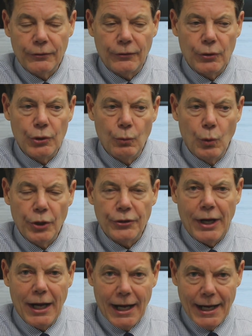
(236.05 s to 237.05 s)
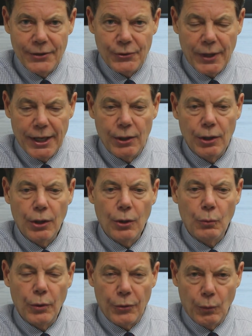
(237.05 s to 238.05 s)
So you want to hydrate
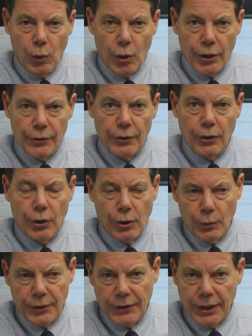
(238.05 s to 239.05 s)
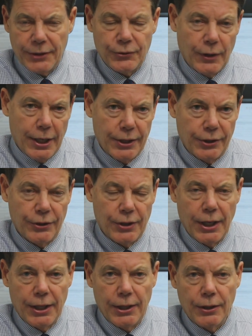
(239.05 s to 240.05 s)
with water or with electrolyte
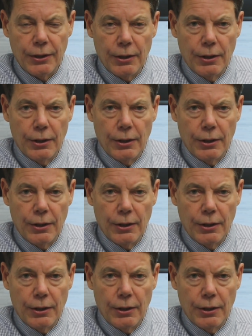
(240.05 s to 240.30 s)
containing